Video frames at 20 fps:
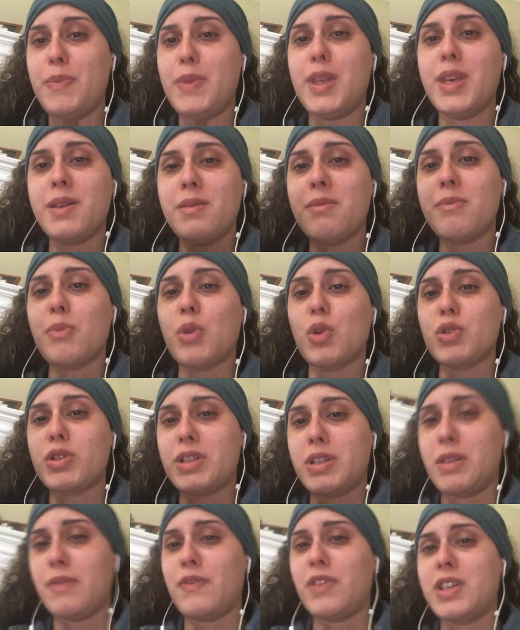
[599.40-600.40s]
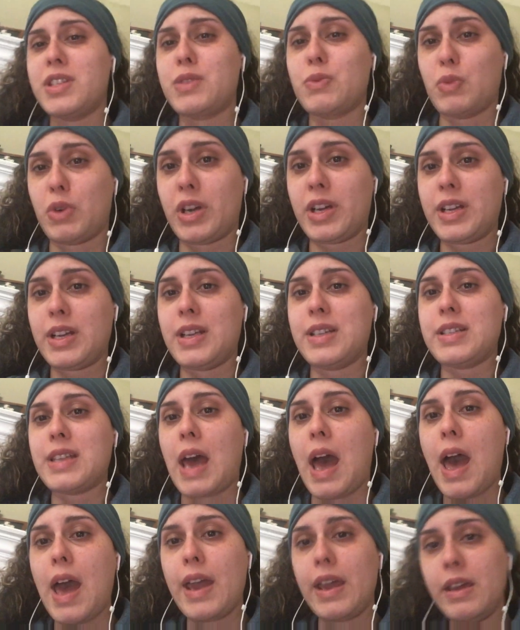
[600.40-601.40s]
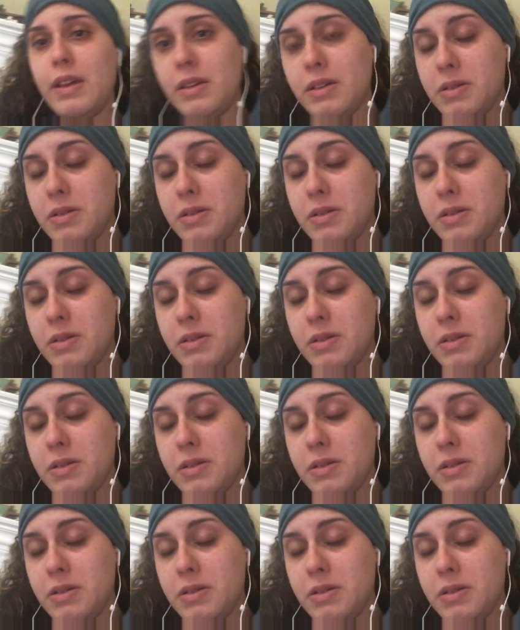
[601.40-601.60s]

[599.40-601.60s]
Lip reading: that most of us were gonna die